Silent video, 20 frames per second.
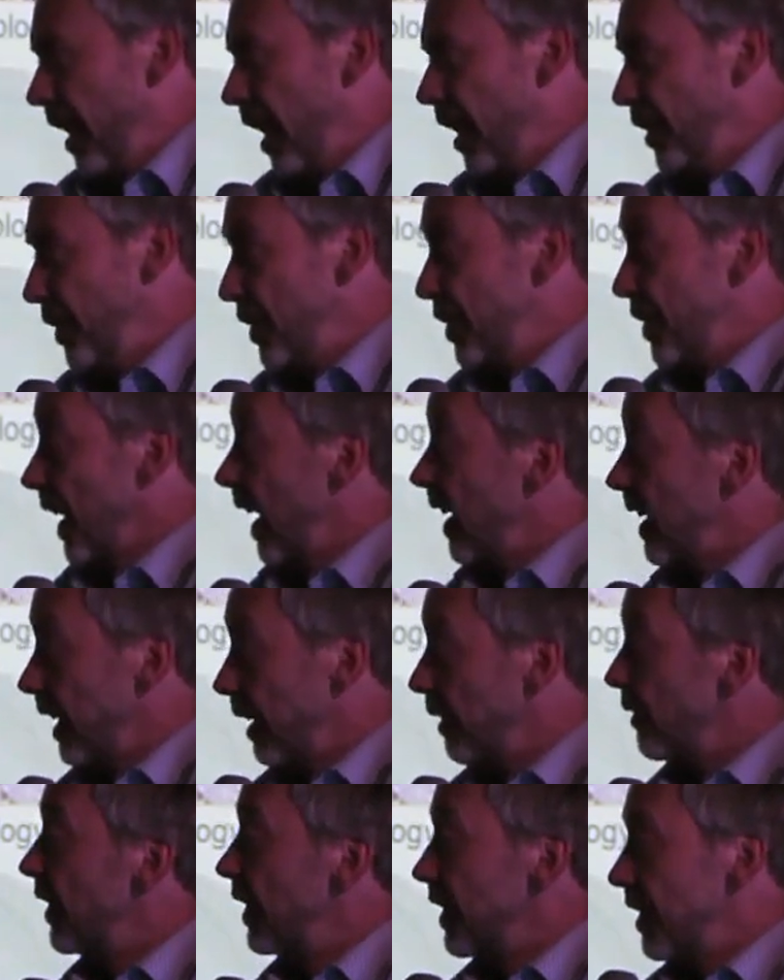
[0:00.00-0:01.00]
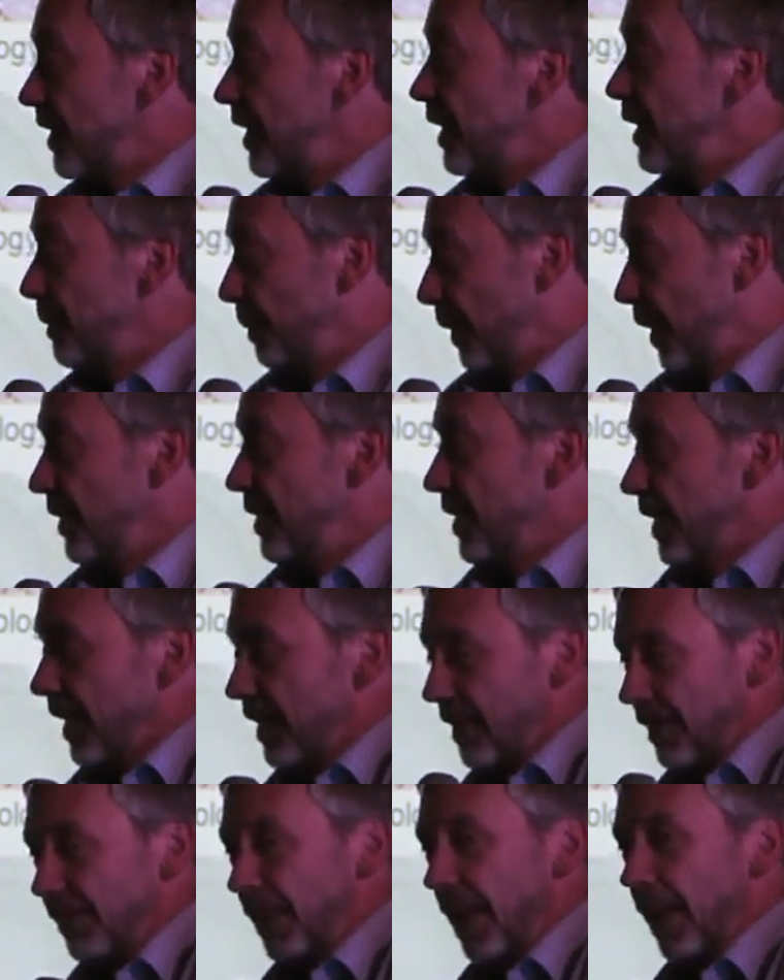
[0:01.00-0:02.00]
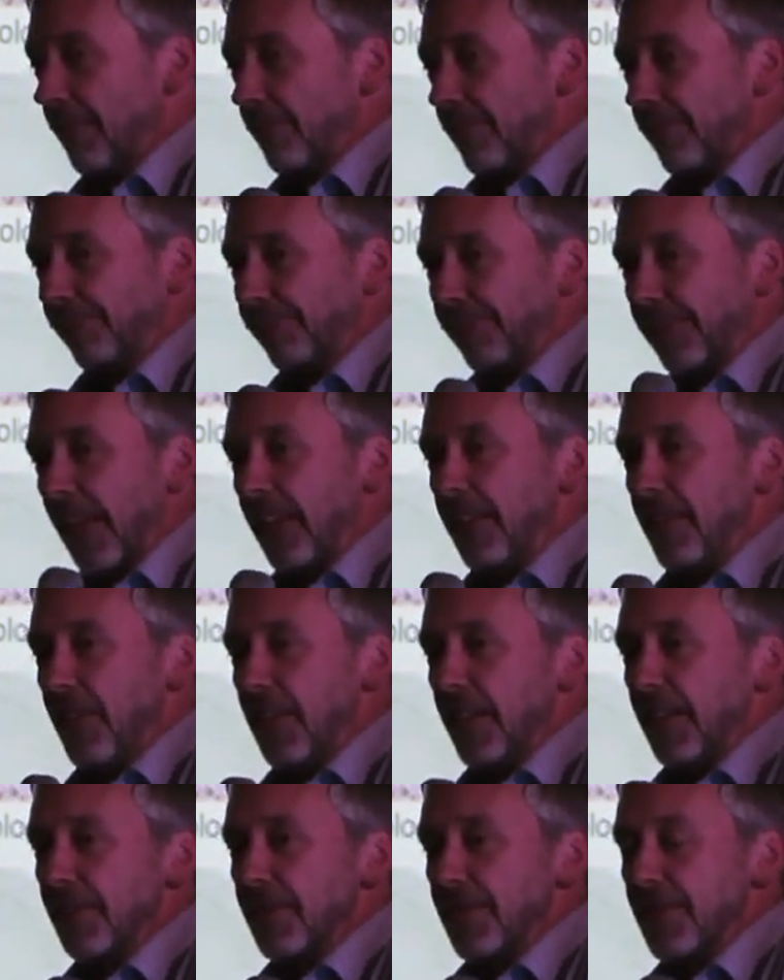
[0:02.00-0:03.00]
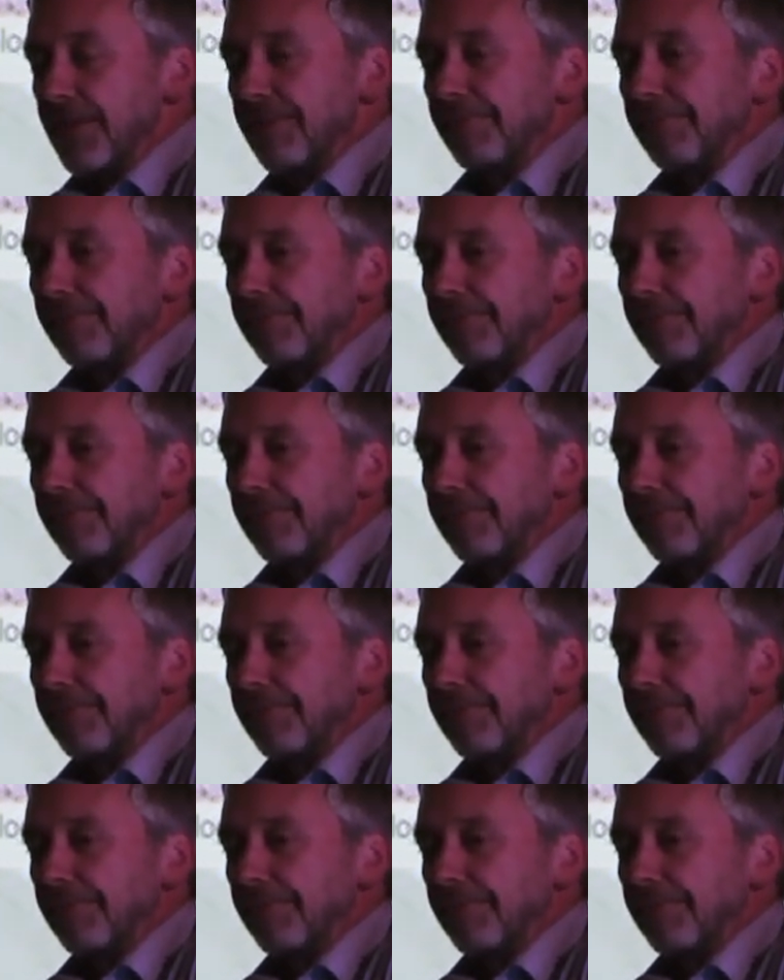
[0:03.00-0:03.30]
understanding of the disease process. Yeah. Anything else?